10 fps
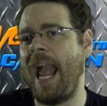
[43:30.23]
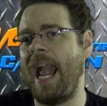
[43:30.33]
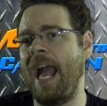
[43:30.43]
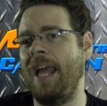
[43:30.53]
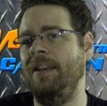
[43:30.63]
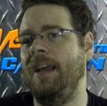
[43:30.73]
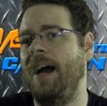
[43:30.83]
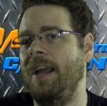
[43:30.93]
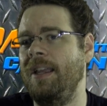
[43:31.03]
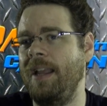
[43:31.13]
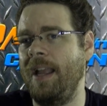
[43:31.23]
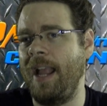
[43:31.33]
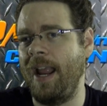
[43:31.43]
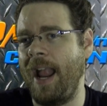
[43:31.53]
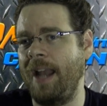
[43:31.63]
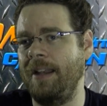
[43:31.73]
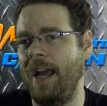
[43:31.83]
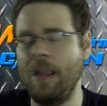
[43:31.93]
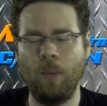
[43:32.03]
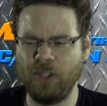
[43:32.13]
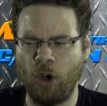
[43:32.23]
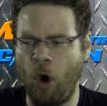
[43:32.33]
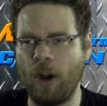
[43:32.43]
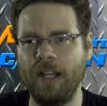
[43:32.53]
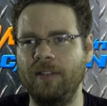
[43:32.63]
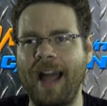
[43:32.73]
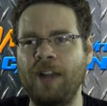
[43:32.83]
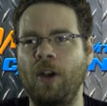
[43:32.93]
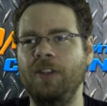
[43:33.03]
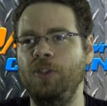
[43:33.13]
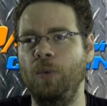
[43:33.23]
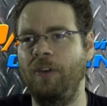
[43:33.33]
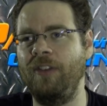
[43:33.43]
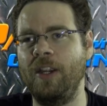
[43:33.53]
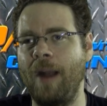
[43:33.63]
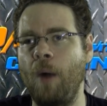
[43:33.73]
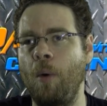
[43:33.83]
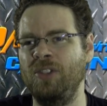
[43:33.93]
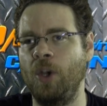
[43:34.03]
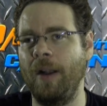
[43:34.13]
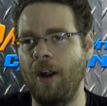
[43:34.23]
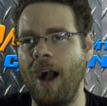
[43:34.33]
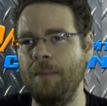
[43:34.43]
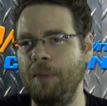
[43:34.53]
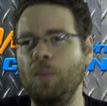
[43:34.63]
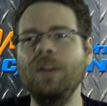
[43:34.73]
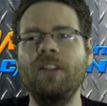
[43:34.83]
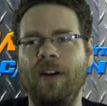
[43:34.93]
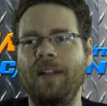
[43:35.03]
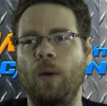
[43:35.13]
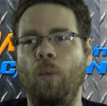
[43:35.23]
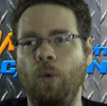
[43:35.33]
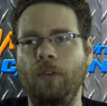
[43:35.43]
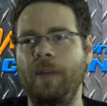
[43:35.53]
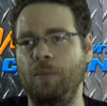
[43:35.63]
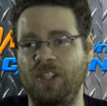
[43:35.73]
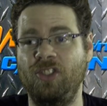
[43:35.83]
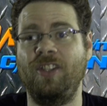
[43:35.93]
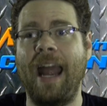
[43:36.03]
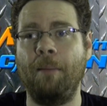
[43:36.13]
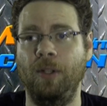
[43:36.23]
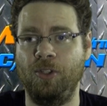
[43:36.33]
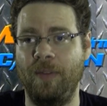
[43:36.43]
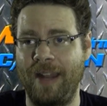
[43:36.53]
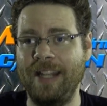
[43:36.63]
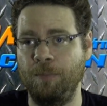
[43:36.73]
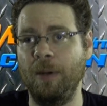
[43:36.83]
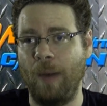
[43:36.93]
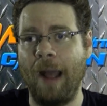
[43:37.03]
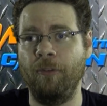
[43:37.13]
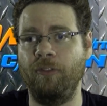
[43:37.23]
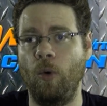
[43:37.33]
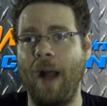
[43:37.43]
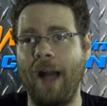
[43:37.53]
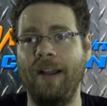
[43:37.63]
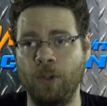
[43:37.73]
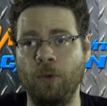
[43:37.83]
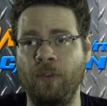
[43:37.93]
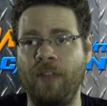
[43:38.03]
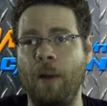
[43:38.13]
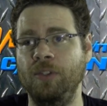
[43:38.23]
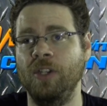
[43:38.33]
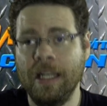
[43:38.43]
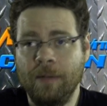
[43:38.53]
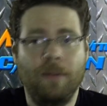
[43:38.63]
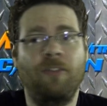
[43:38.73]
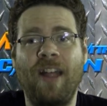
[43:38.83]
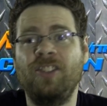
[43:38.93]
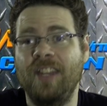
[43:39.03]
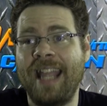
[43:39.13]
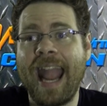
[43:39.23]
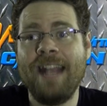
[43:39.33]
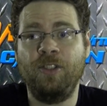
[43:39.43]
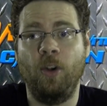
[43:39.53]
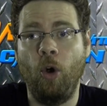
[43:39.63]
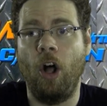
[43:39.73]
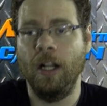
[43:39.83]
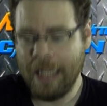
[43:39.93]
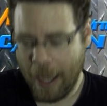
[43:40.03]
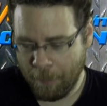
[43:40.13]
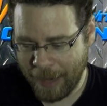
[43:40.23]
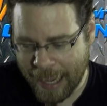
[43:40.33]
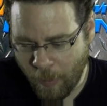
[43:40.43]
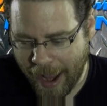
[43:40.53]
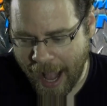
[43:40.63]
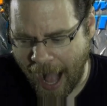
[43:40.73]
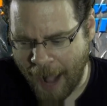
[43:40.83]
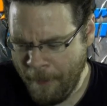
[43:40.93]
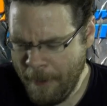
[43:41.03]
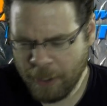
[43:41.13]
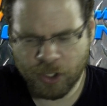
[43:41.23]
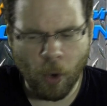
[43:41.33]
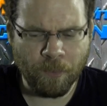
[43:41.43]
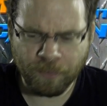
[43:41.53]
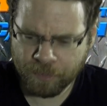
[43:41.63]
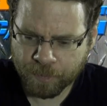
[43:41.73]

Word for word: and it wasn't hard to latch onto or figure out what was going on, but it really felt like a world that was established and that has been around for a while. I don't know if that's the case at all, but anyway, so